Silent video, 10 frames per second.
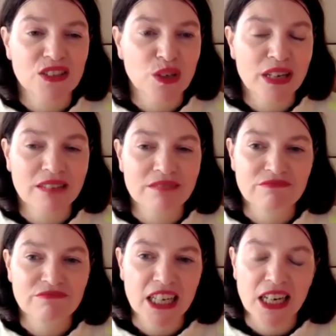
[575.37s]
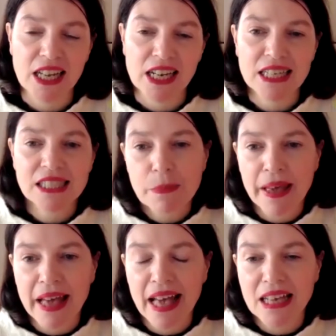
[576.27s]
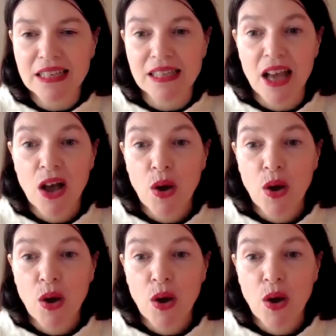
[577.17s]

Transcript: doing regular litter picks,